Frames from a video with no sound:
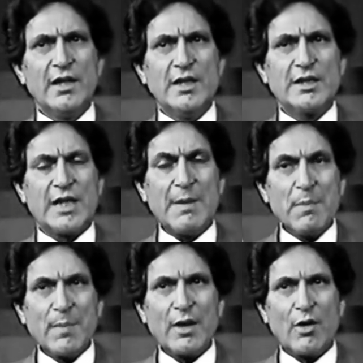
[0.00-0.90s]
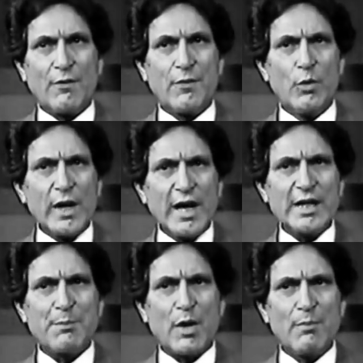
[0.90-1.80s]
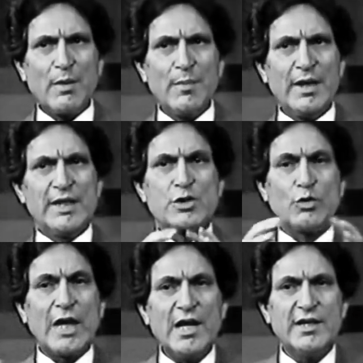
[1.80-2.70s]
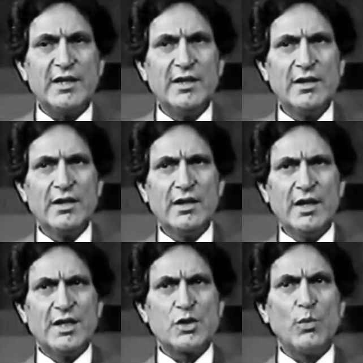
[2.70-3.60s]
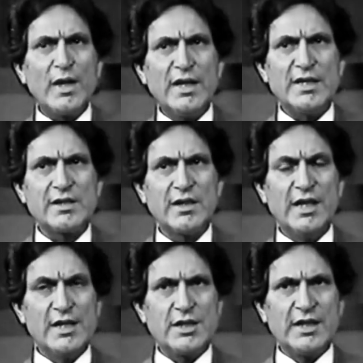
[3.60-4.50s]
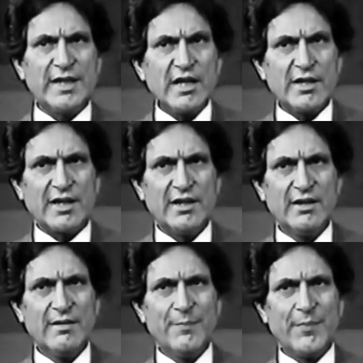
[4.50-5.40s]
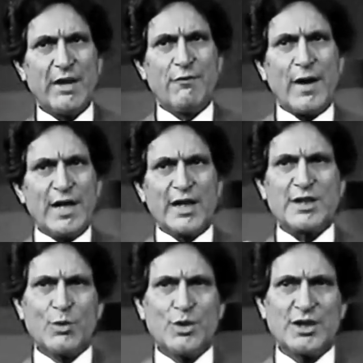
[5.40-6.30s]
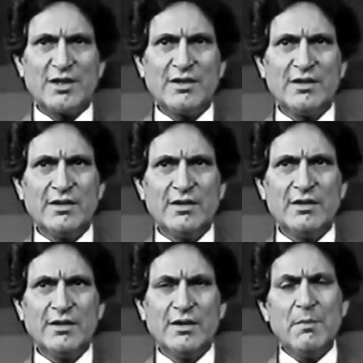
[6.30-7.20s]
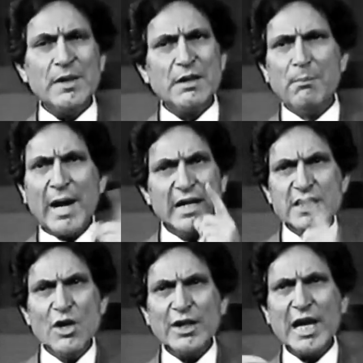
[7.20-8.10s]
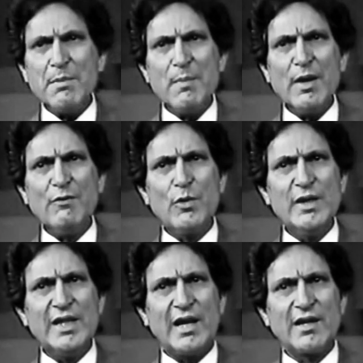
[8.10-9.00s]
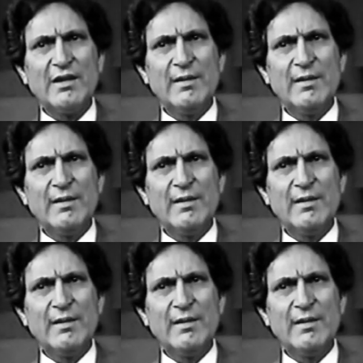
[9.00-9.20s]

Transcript: is capable of looking at a problem in its totality, in its oneness, in its integrity, and finding a solution. But the mind is not capable of doing that.